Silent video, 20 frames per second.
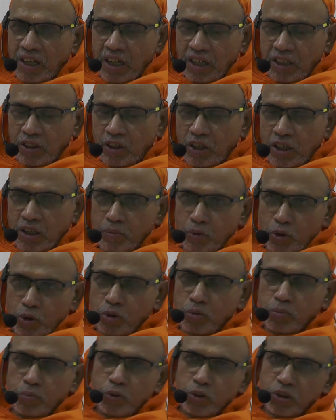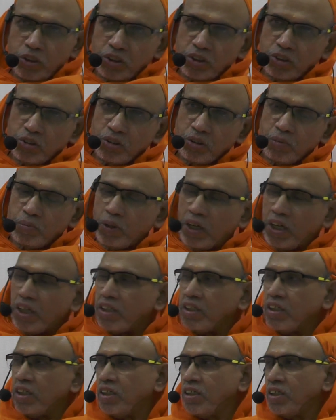and they are about to put into the
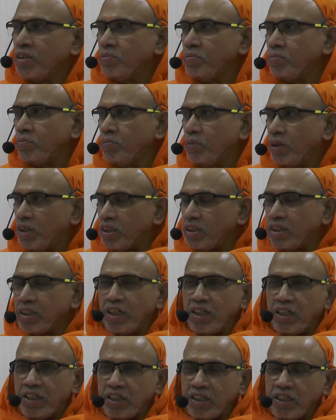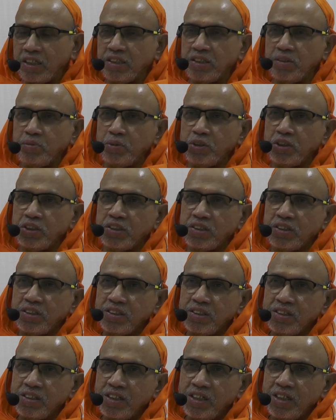plant kingdom, but it exhibits
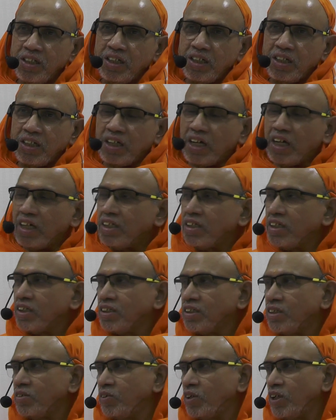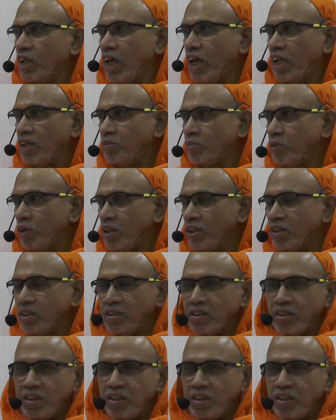characters of an animal.